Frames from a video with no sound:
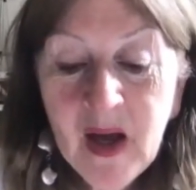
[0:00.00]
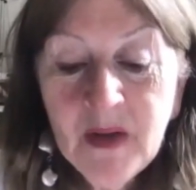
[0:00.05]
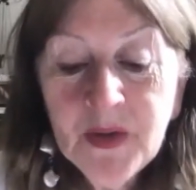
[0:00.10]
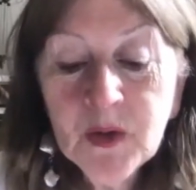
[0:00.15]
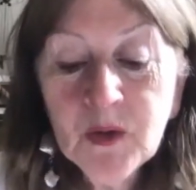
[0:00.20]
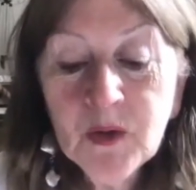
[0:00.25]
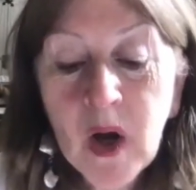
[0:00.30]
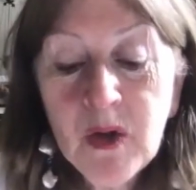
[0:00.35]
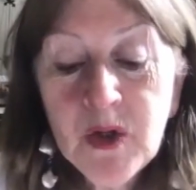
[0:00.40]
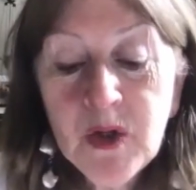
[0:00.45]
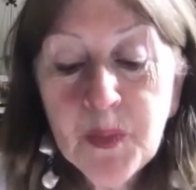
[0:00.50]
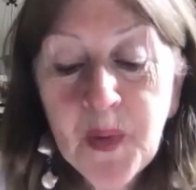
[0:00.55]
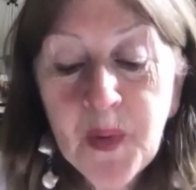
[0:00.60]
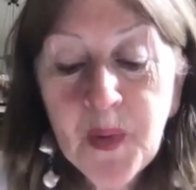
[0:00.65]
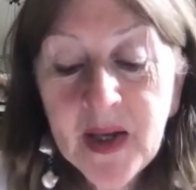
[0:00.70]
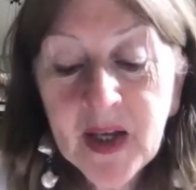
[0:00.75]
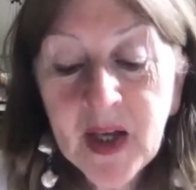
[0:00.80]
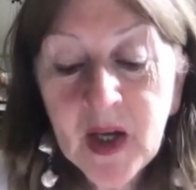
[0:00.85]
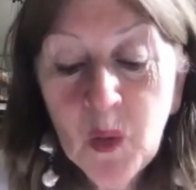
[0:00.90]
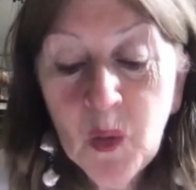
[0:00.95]
The
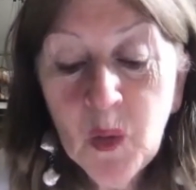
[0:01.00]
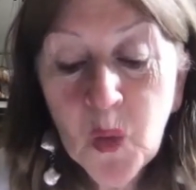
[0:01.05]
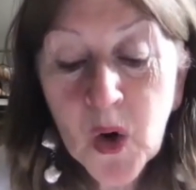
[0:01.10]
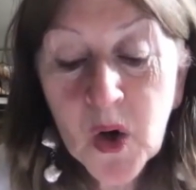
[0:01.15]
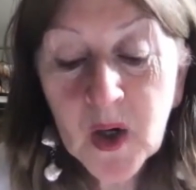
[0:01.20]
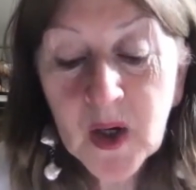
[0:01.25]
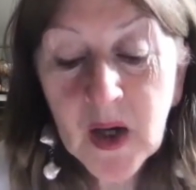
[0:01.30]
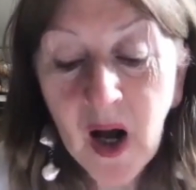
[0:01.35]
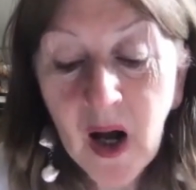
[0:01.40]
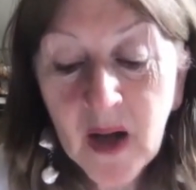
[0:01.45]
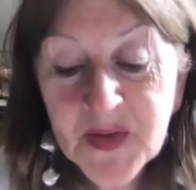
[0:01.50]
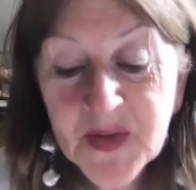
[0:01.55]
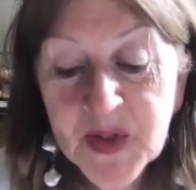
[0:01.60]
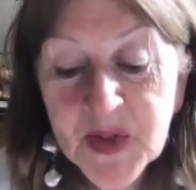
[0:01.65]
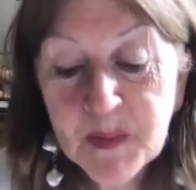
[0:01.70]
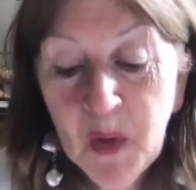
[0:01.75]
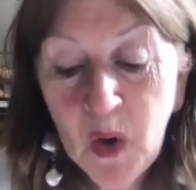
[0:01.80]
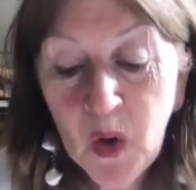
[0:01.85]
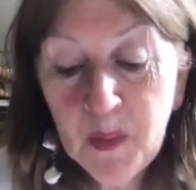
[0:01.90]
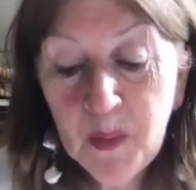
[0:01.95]
groundbreaking work on
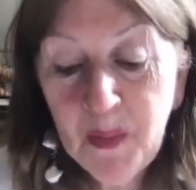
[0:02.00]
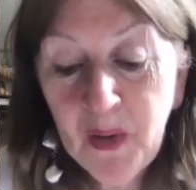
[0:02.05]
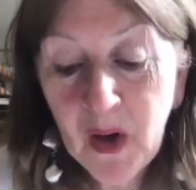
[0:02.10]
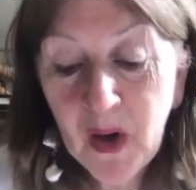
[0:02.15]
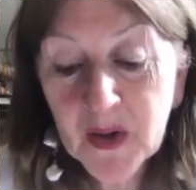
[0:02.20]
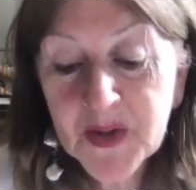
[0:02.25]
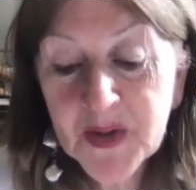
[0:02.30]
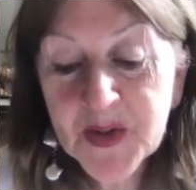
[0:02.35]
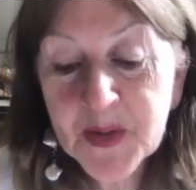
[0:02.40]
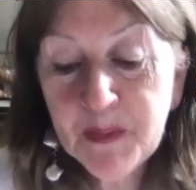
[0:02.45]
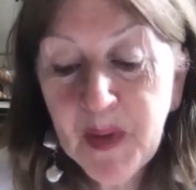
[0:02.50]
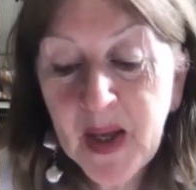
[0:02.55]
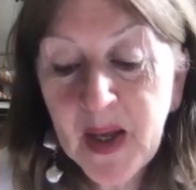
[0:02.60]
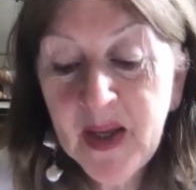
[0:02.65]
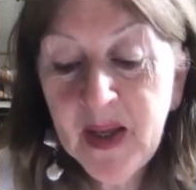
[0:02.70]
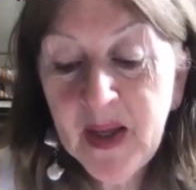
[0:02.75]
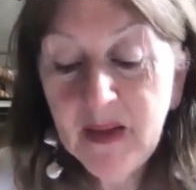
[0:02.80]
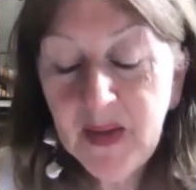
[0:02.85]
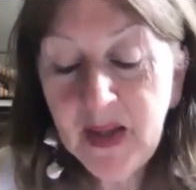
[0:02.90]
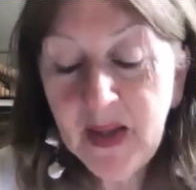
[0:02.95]
smallpox
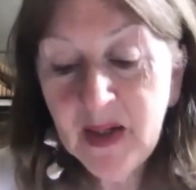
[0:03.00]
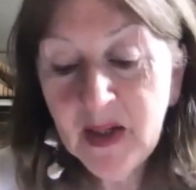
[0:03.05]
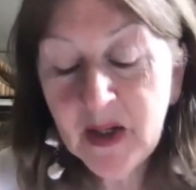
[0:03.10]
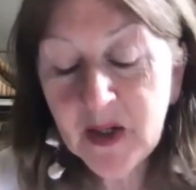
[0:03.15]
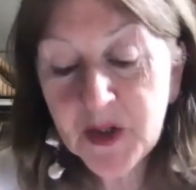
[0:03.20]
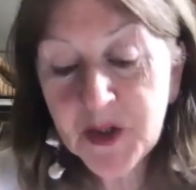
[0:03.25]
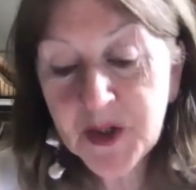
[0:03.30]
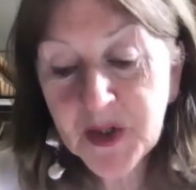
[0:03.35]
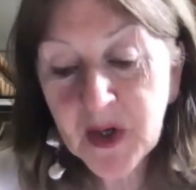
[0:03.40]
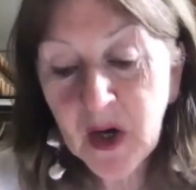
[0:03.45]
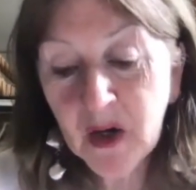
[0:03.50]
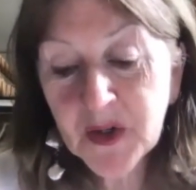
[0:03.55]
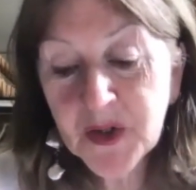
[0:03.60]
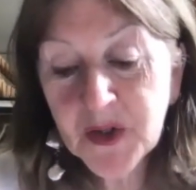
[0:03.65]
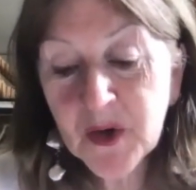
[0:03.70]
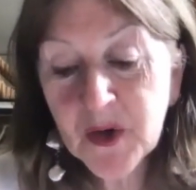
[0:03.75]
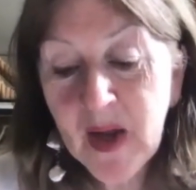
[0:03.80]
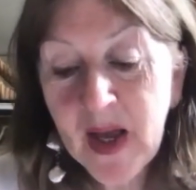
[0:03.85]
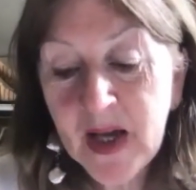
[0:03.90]
by English Dr.